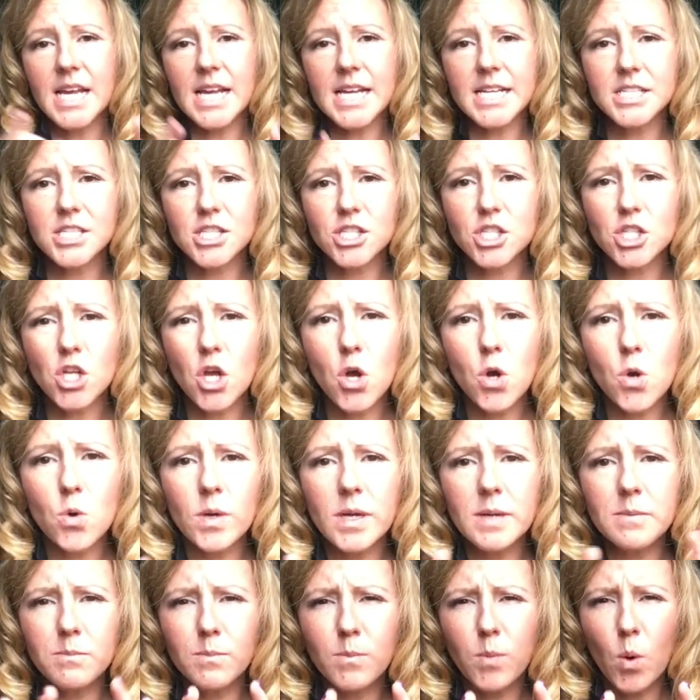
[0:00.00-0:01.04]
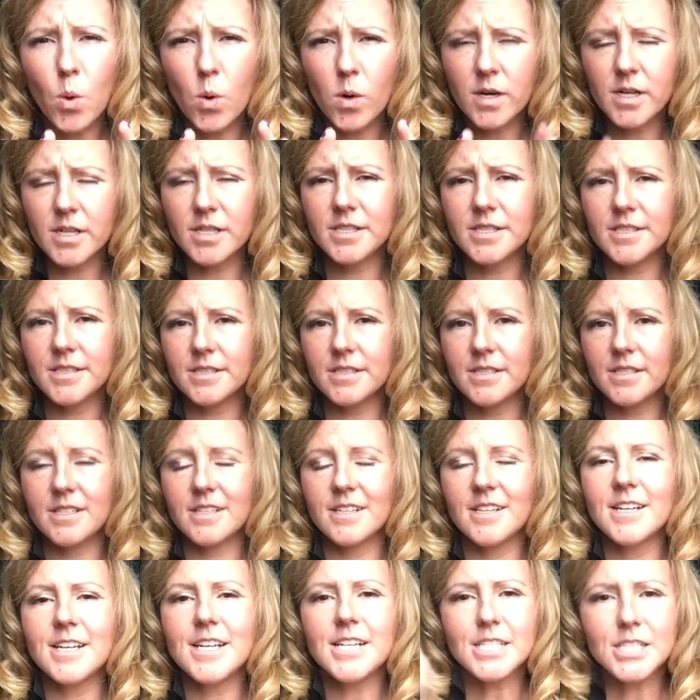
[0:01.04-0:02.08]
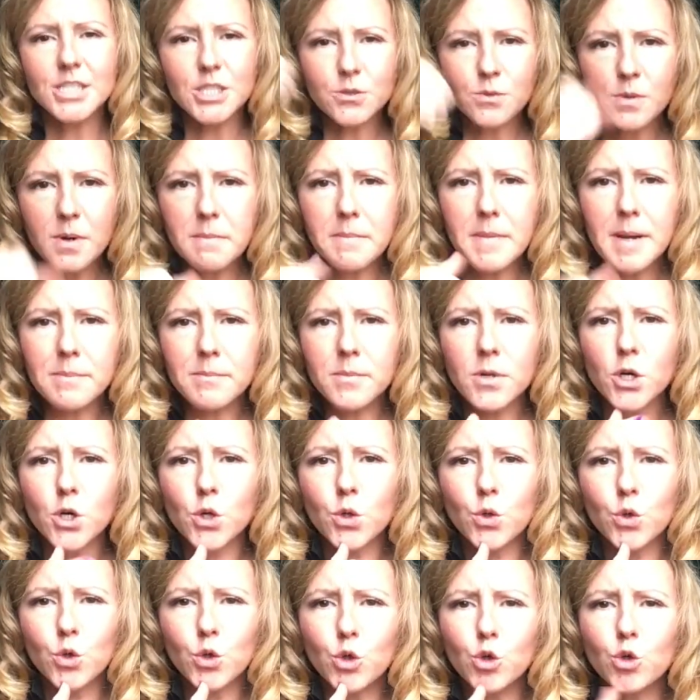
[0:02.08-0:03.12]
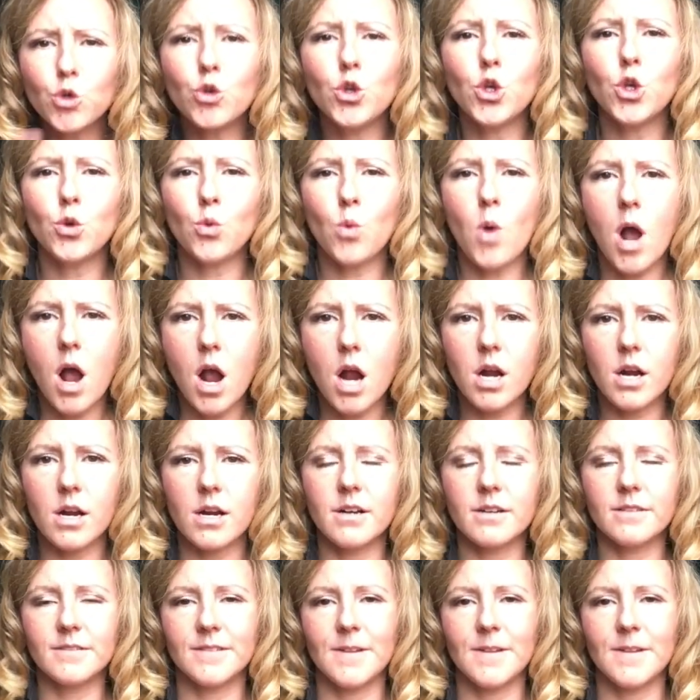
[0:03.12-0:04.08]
It's so important to remember who you are.